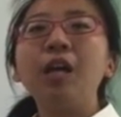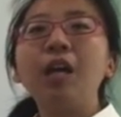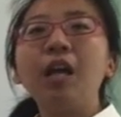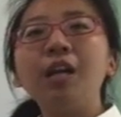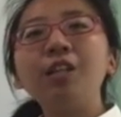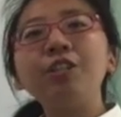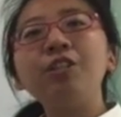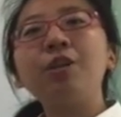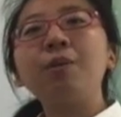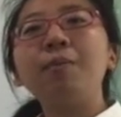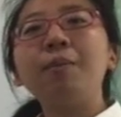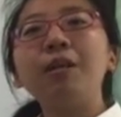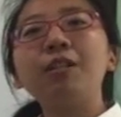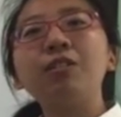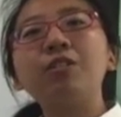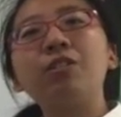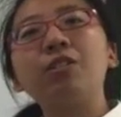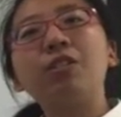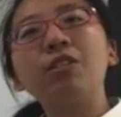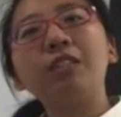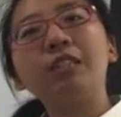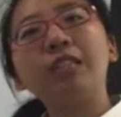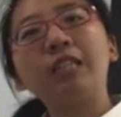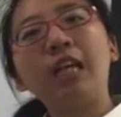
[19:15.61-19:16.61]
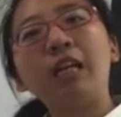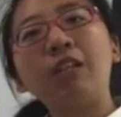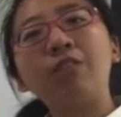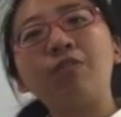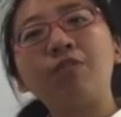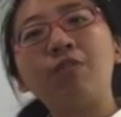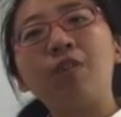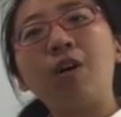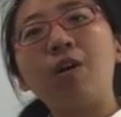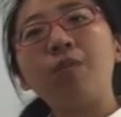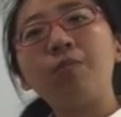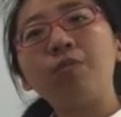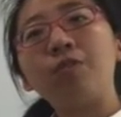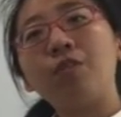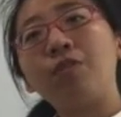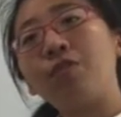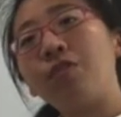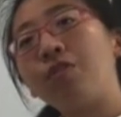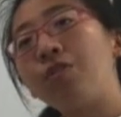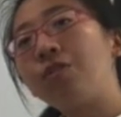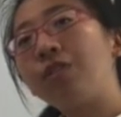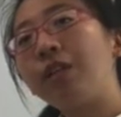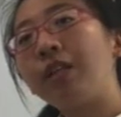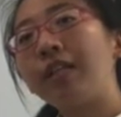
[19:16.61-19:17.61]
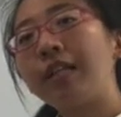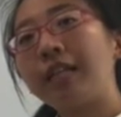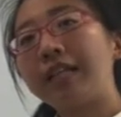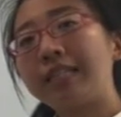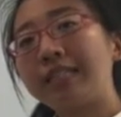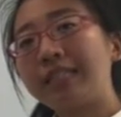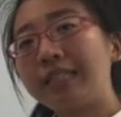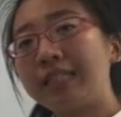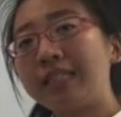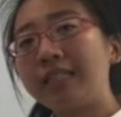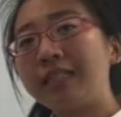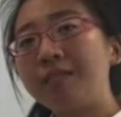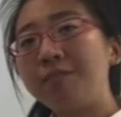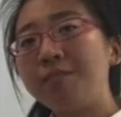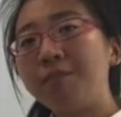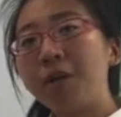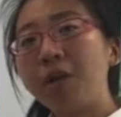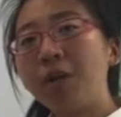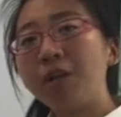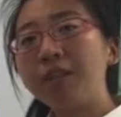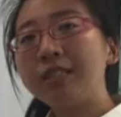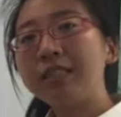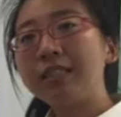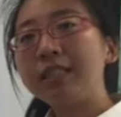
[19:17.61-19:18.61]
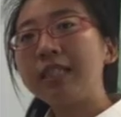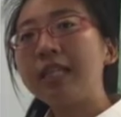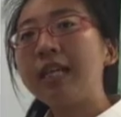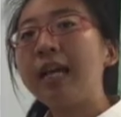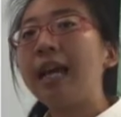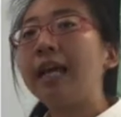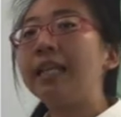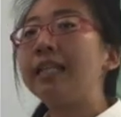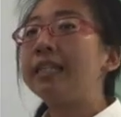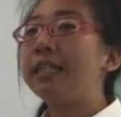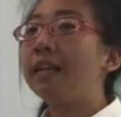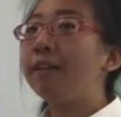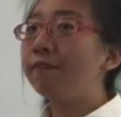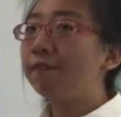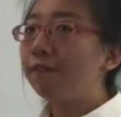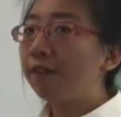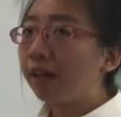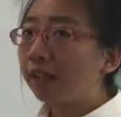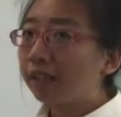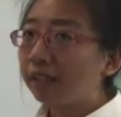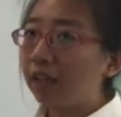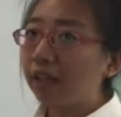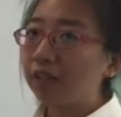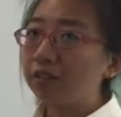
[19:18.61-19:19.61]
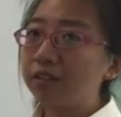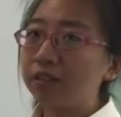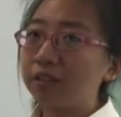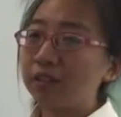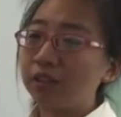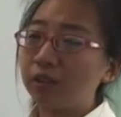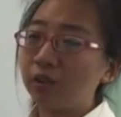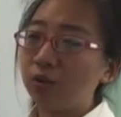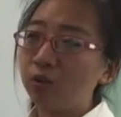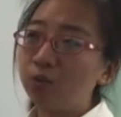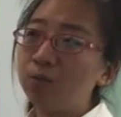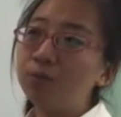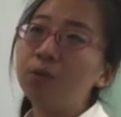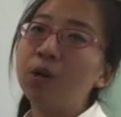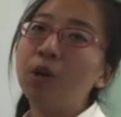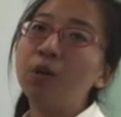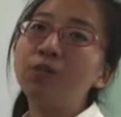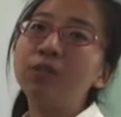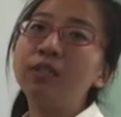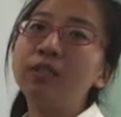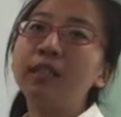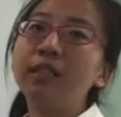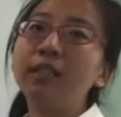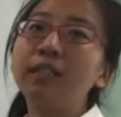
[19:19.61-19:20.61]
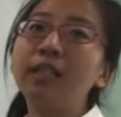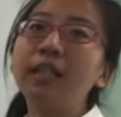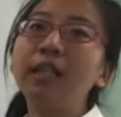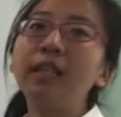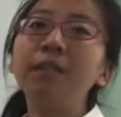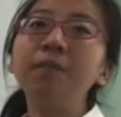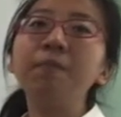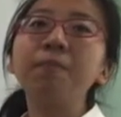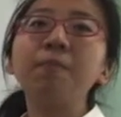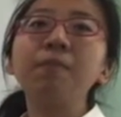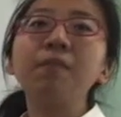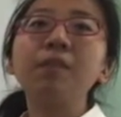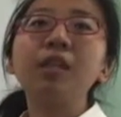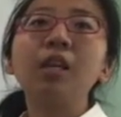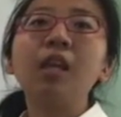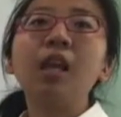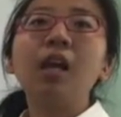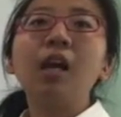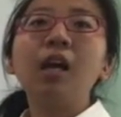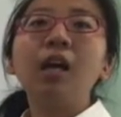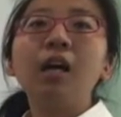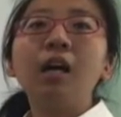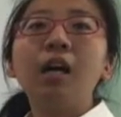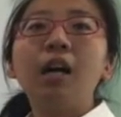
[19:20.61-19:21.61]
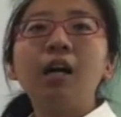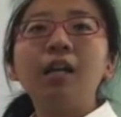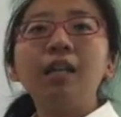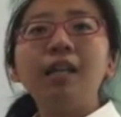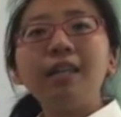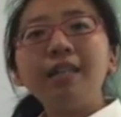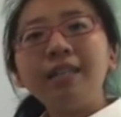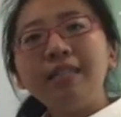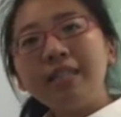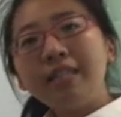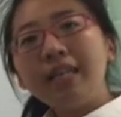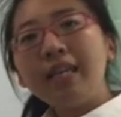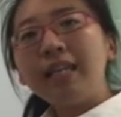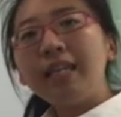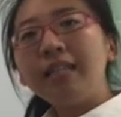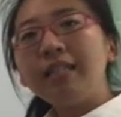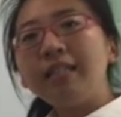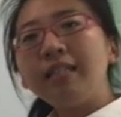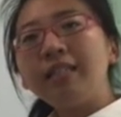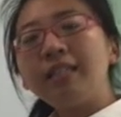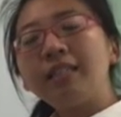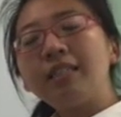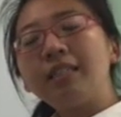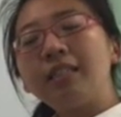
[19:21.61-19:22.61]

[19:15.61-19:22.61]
HMS could start from reviewing existing policy and then find out the loopholes in it, and then